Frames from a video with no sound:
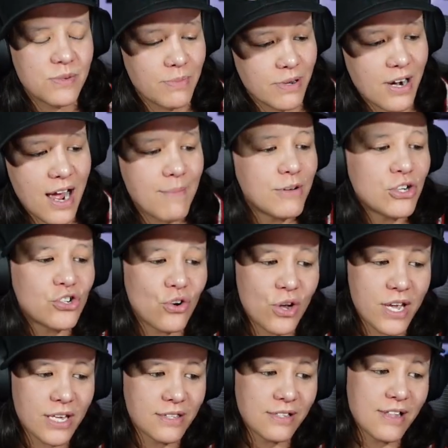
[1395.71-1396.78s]
but I'm
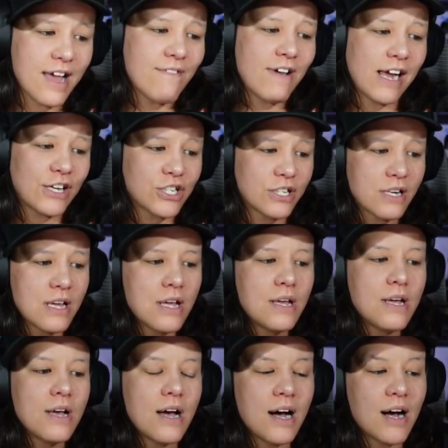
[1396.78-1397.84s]
enjoying the live action.
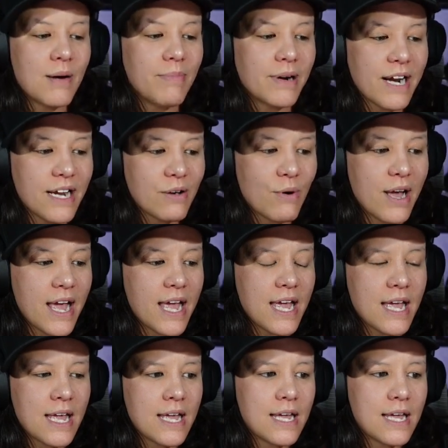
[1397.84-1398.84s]
Uh, but anyway,